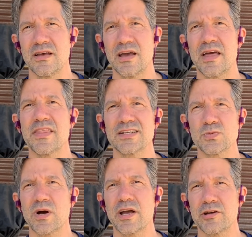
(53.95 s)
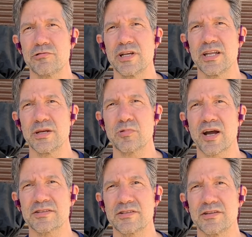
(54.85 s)
And that's why I created
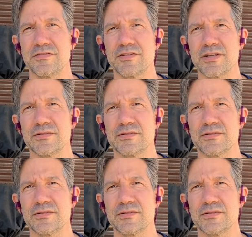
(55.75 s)
Practically Fit.